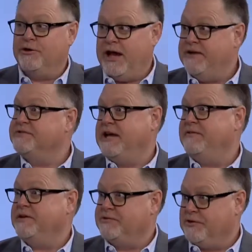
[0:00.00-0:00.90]
life
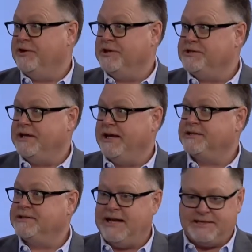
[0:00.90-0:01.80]
savings, for goodness sakes,
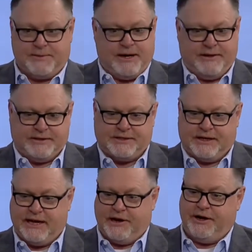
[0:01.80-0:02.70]
because that's the money that's going
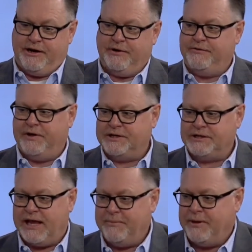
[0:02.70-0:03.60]
to carry you to the finish
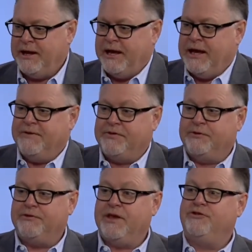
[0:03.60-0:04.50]
line. But if
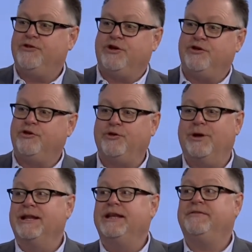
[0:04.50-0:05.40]
there's things you can do to
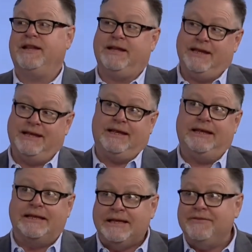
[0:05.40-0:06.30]

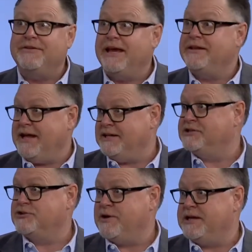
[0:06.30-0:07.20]
alleviate that
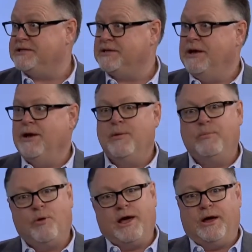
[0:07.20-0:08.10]
stress, mm -hmm
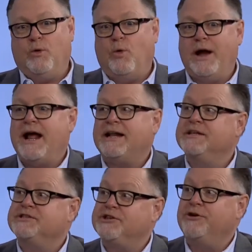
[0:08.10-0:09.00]
boy, why not
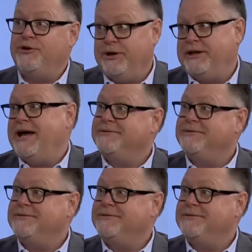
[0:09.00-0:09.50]
consider doing that?